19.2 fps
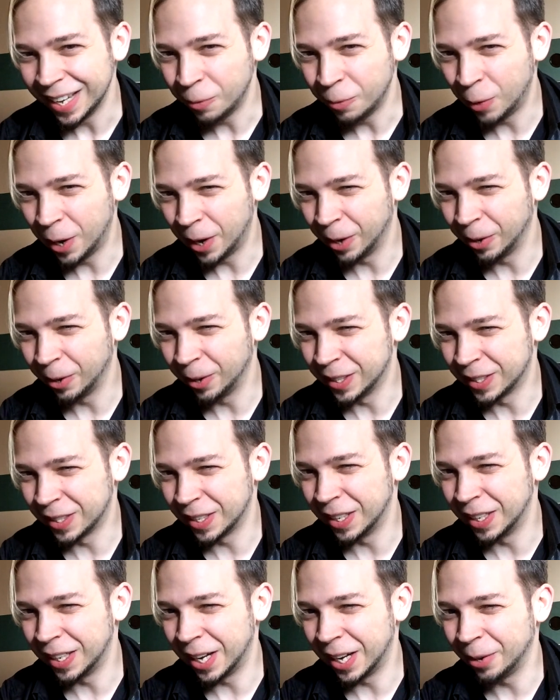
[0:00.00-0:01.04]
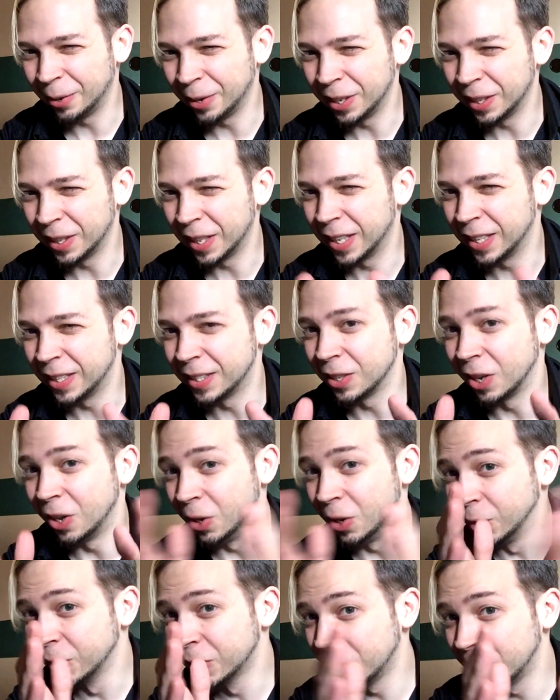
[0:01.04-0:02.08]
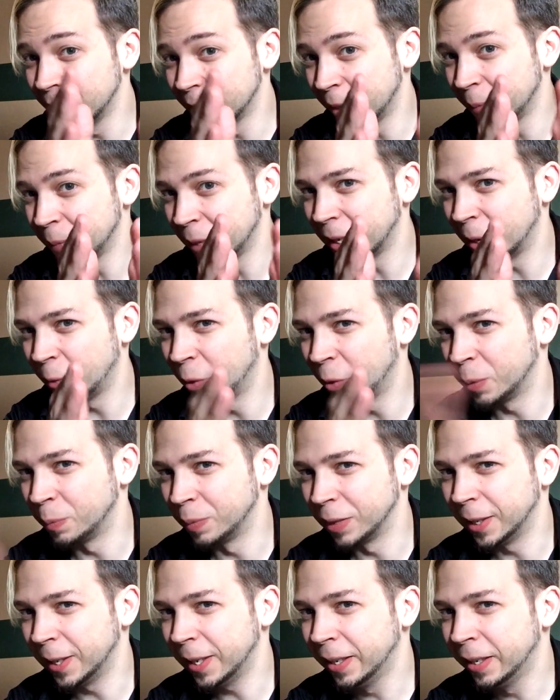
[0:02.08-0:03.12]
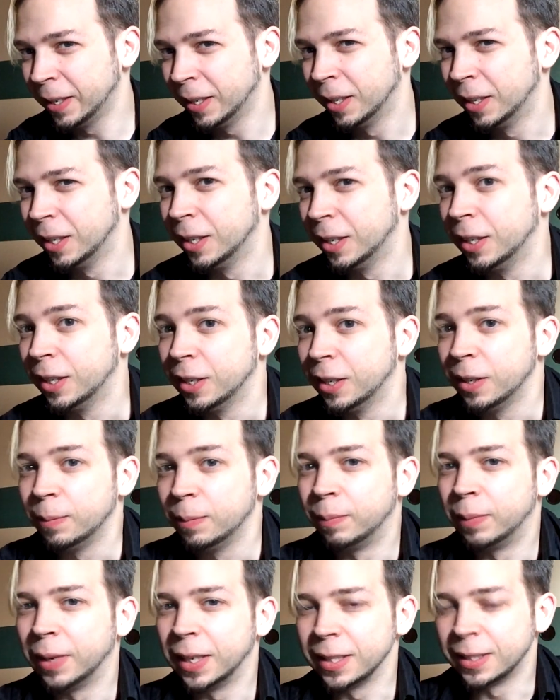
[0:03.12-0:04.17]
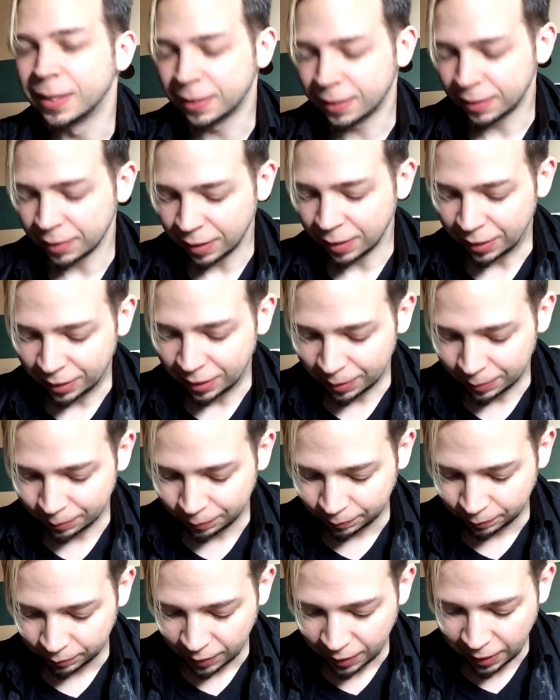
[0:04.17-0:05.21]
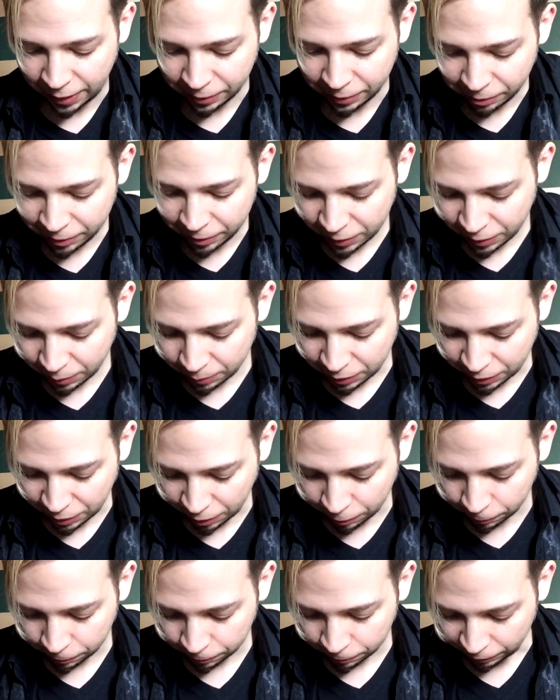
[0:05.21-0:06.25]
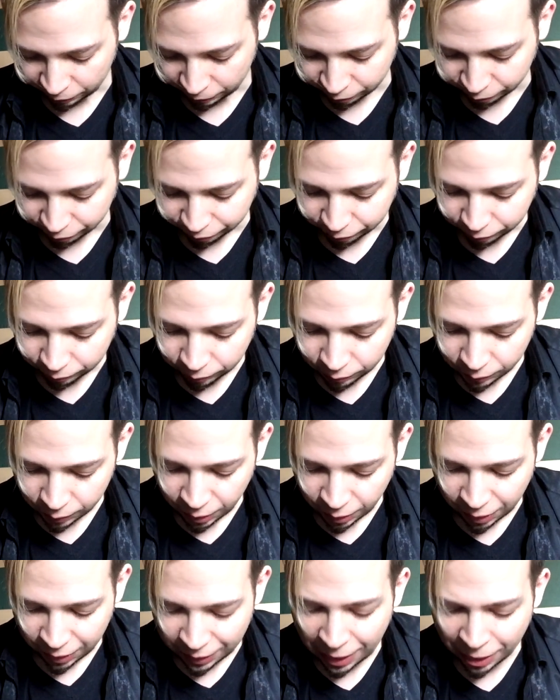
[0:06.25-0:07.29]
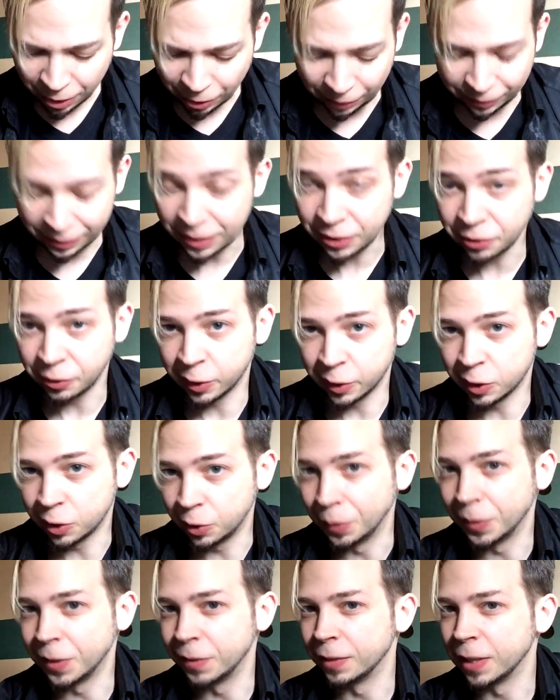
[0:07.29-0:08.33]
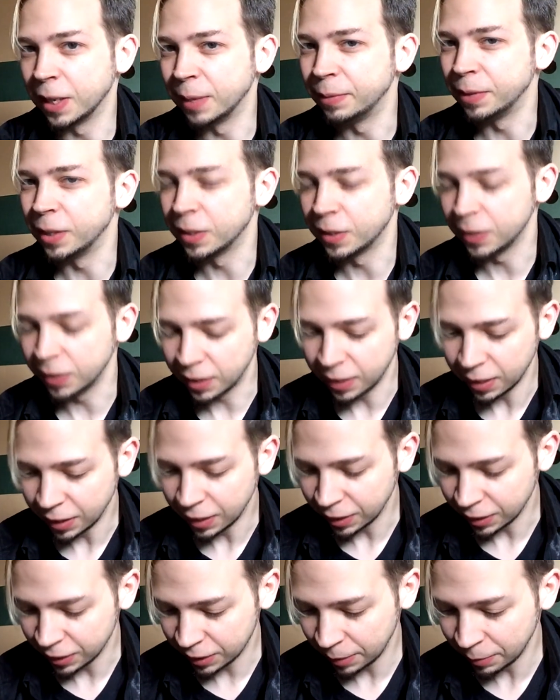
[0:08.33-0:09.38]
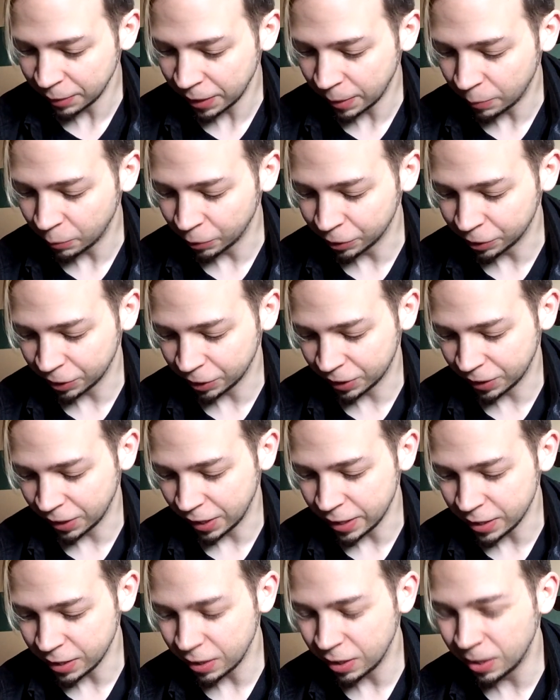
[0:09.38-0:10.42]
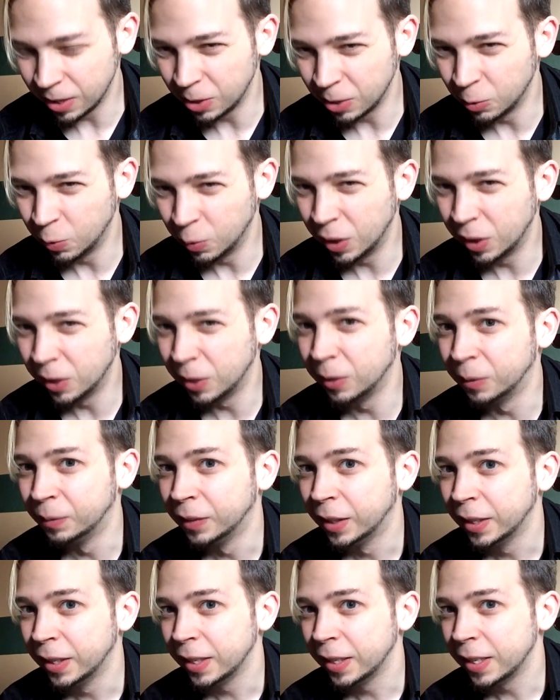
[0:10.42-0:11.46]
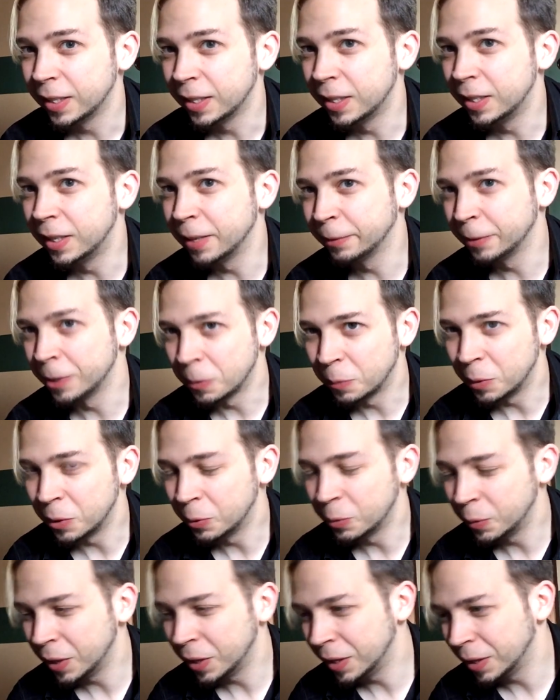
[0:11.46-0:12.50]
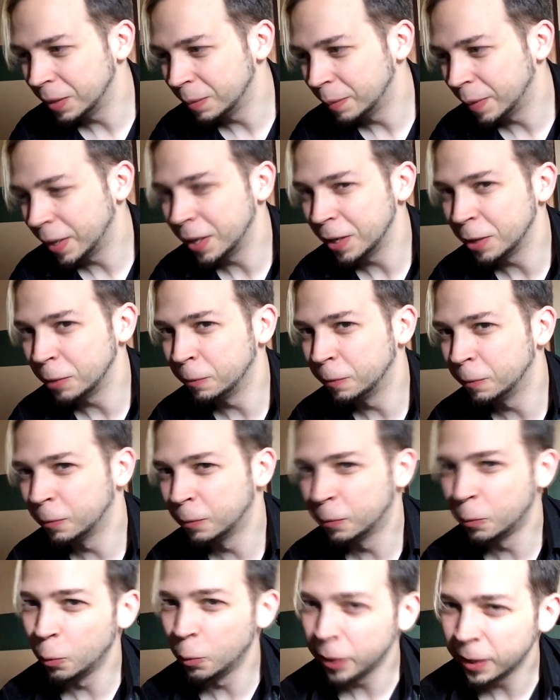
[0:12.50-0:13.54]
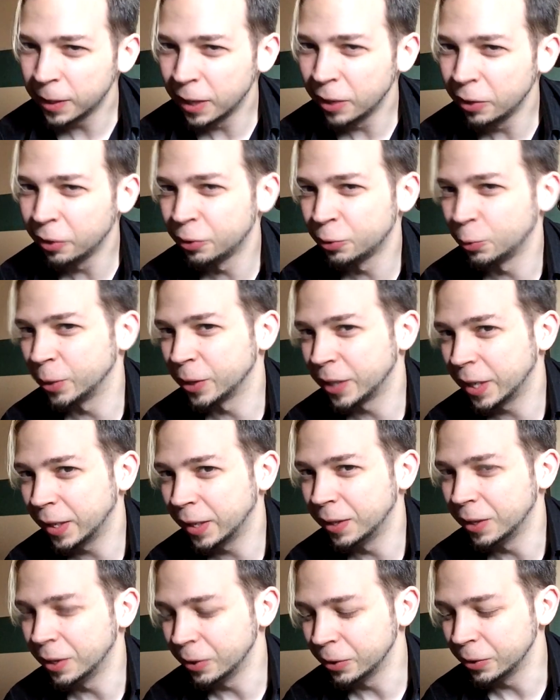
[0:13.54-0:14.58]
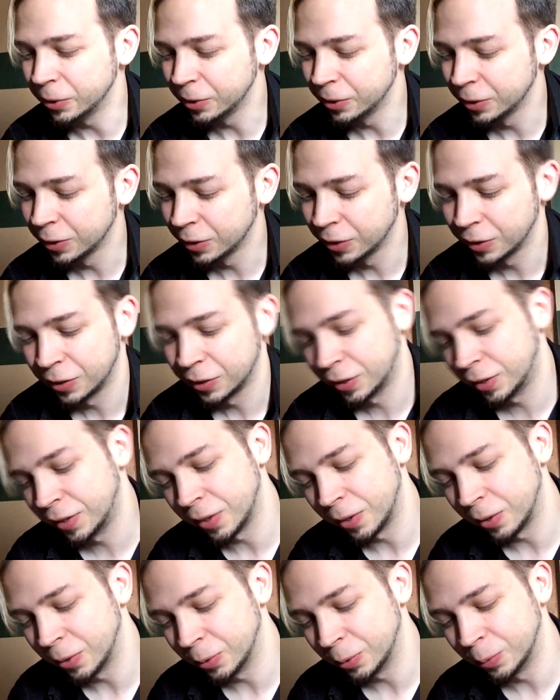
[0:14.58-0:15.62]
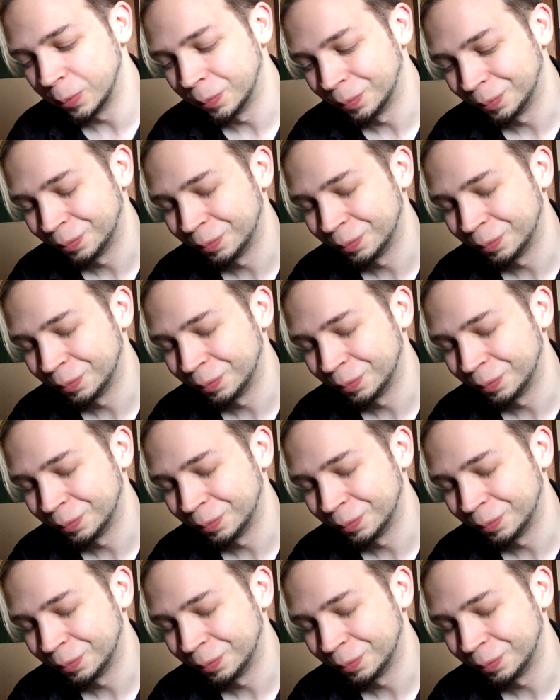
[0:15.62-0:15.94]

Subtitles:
where it's in an area that it's also something I want to play. But yeah, there is some stuff. Not all of these are exclusives, obviously. Some of them were just like, oh well, it's the difference between paying $40 or $10, so